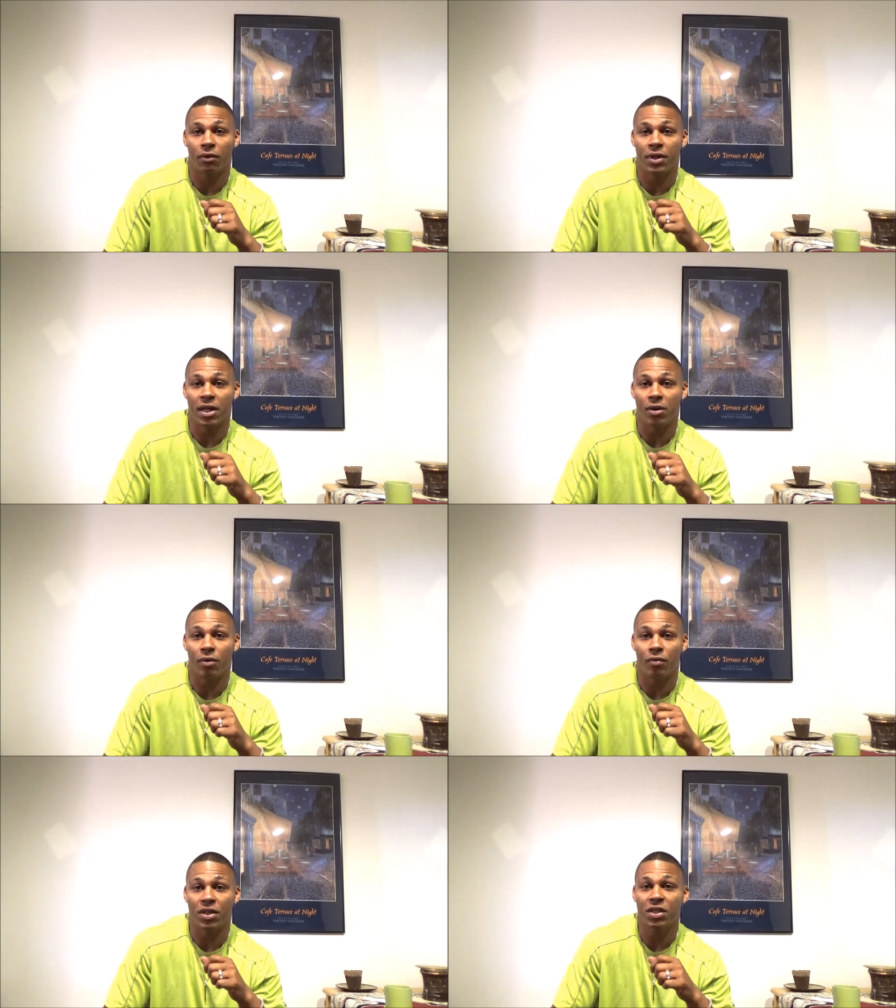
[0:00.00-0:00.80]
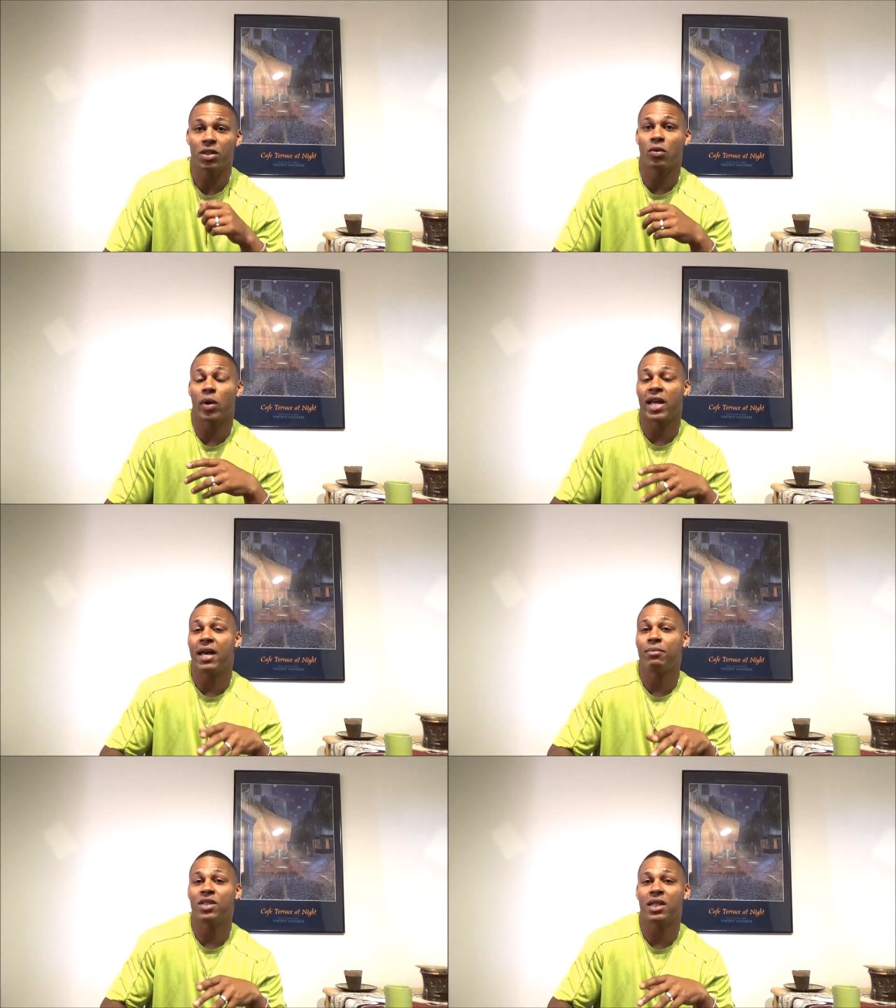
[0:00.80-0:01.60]
Now, this is the way
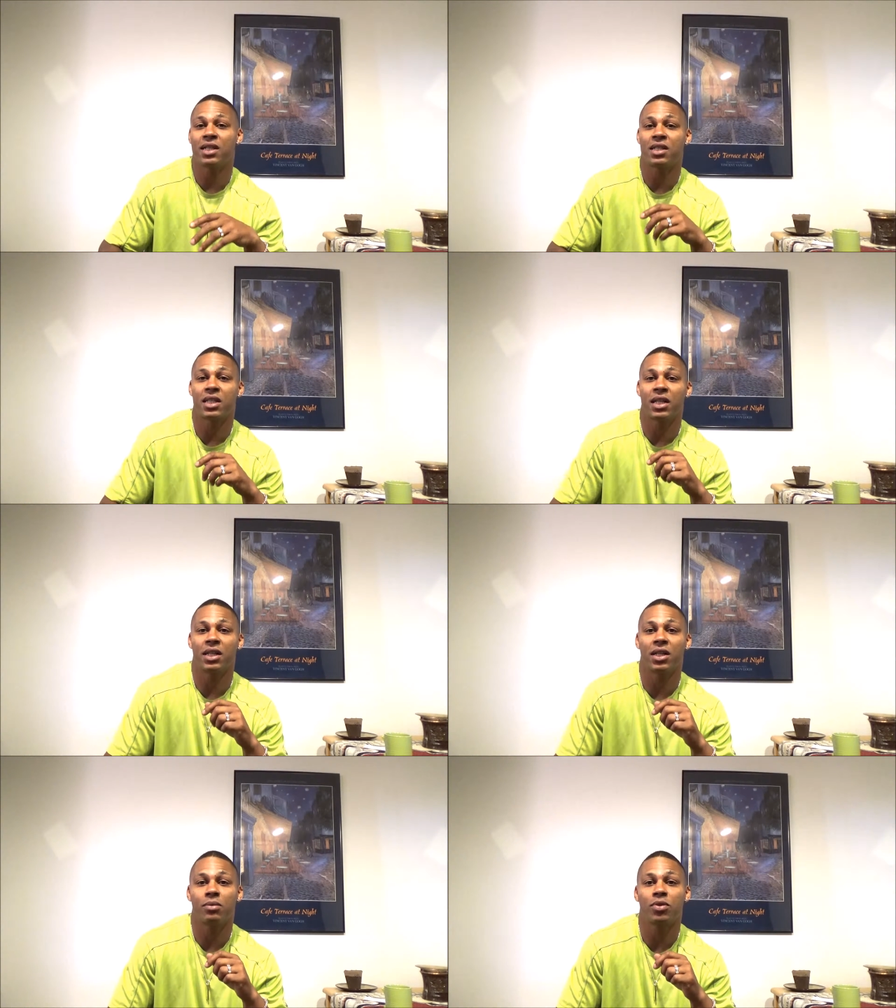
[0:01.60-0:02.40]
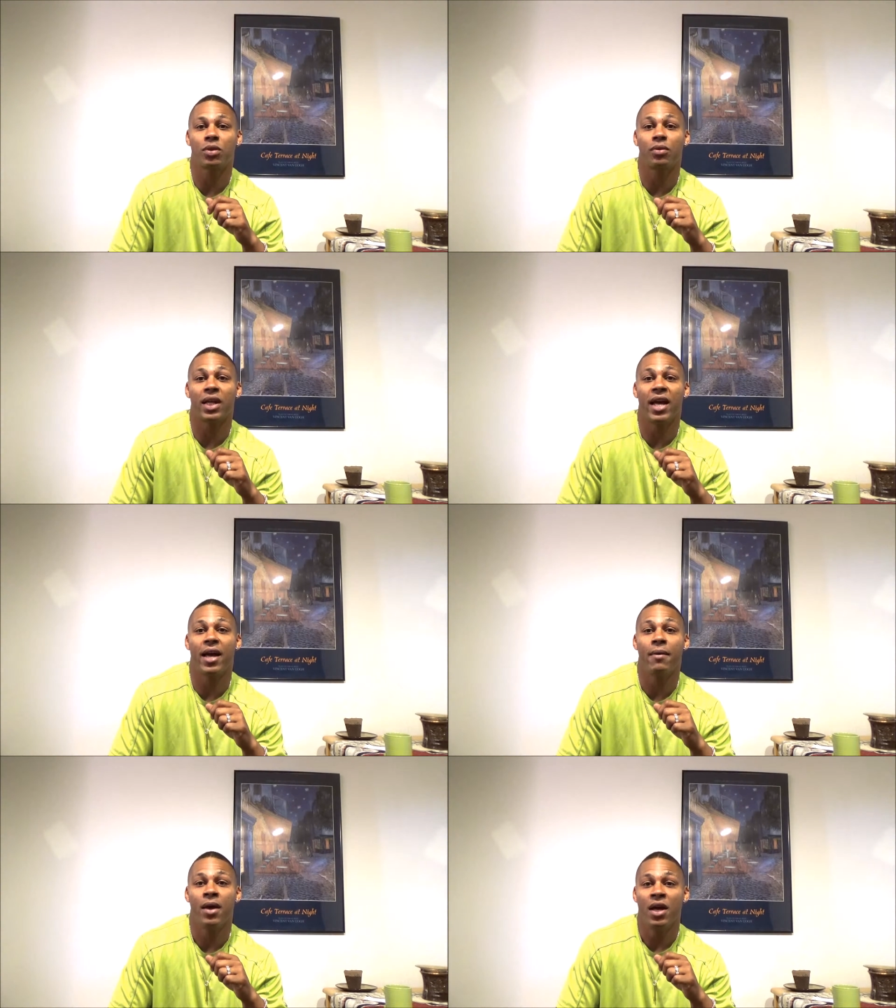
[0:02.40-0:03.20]
Amazon set it up so that